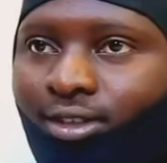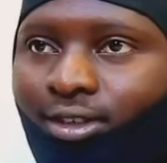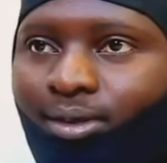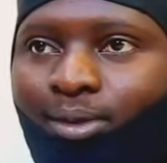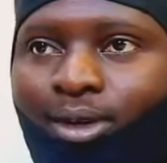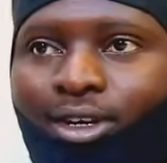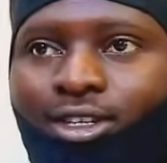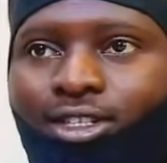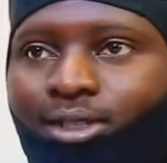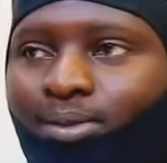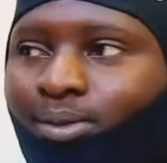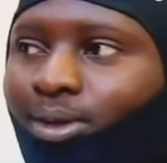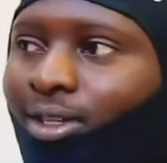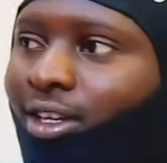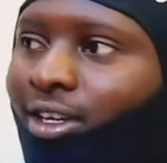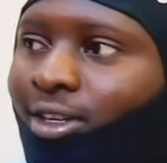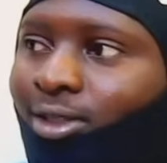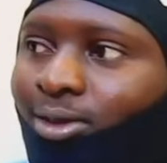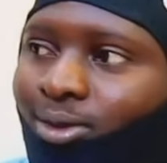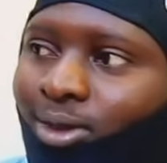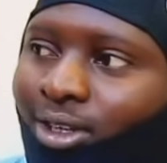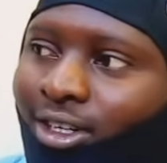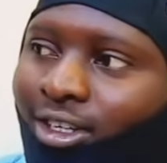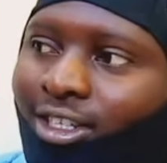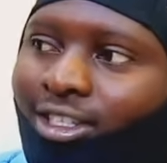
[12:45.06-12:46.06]
Imagine mita
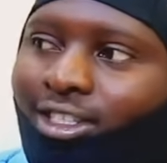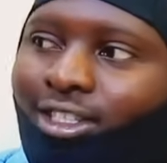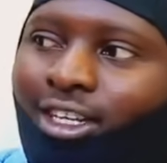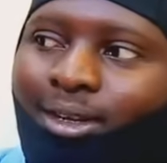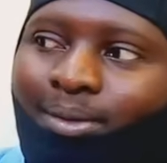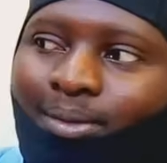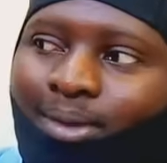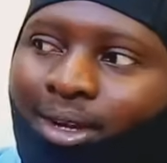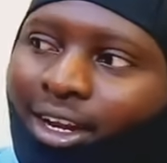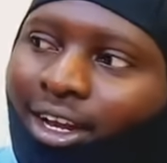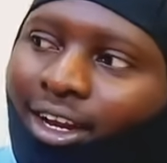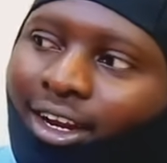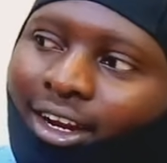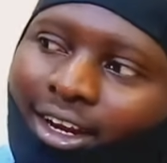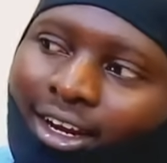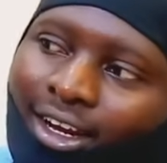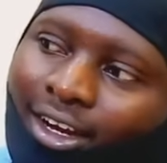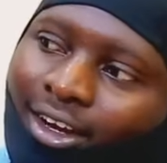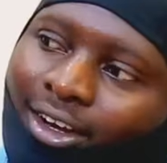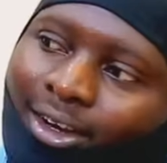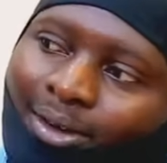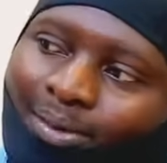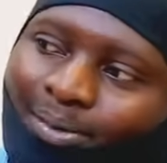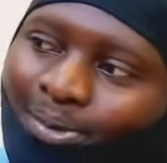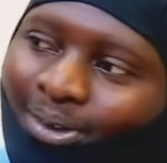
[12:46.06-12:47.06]
sijui Christian Bella na
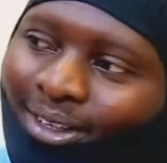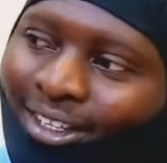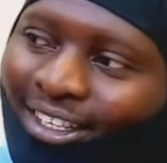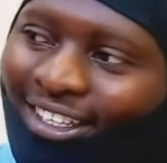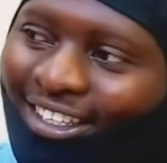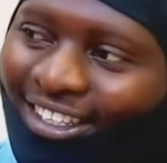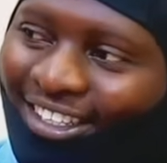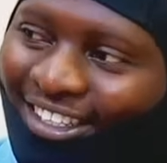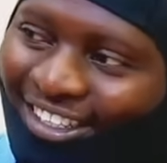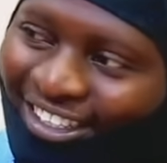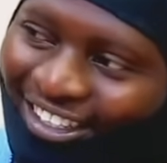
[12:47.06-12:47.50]
kapi.